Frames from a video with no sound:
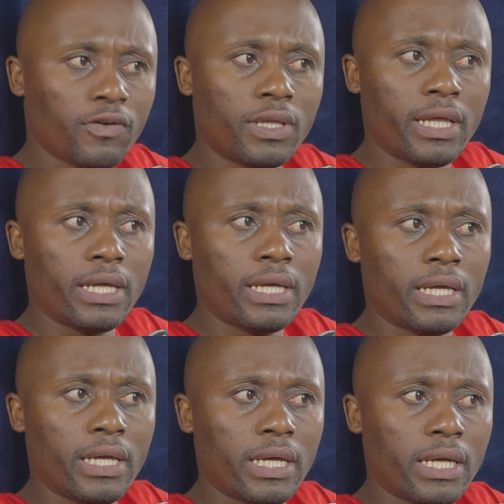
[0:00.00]
for
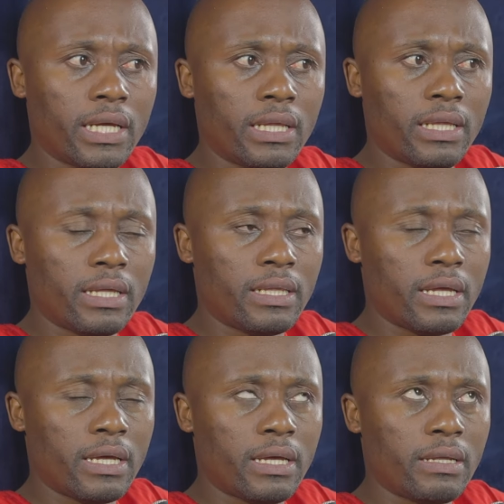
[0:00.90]
the
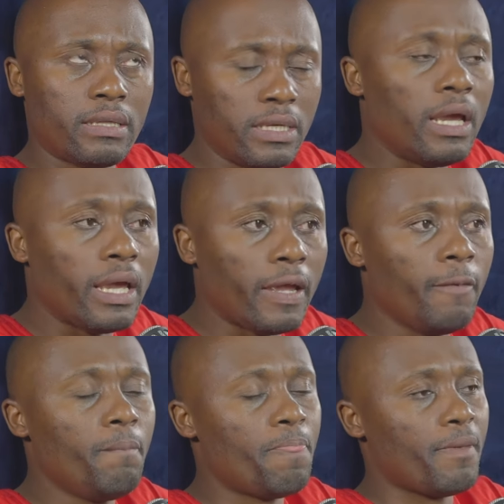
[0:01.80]
DA